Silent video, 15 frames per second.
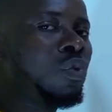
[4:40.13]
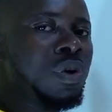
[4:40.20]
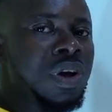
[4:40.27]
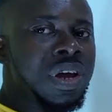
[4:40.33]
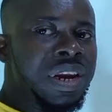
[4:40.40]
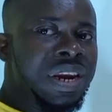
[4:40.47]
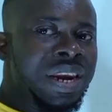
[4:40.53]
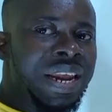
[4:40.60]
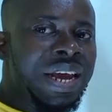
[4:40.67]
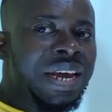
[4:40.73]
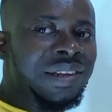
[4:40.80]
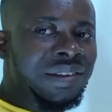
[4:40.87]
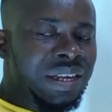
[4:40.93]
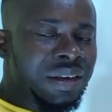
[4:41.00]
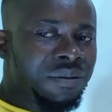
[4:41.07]
to
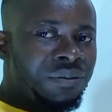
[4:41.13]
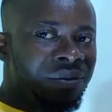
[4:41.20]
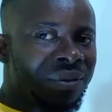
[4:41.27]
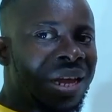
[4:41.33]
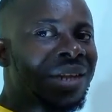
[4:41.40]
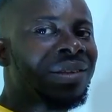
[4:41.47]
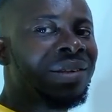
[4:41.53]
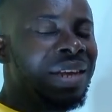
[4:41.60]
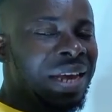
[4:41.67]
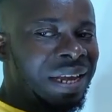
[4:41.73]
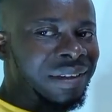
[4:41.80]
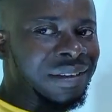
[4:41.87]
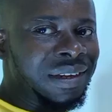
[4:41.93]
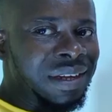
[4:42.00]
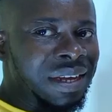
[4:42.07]
negative
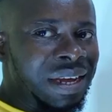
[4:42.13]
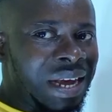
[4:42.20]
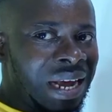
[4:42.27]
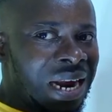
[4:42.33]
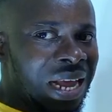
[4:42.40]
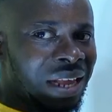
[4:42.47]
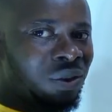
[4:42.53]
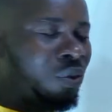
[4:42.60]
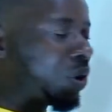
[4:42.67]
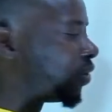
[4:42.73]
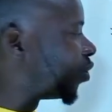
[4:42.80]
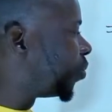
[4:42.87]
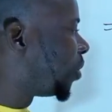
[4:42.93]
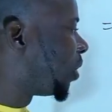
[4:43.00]
38. And that is going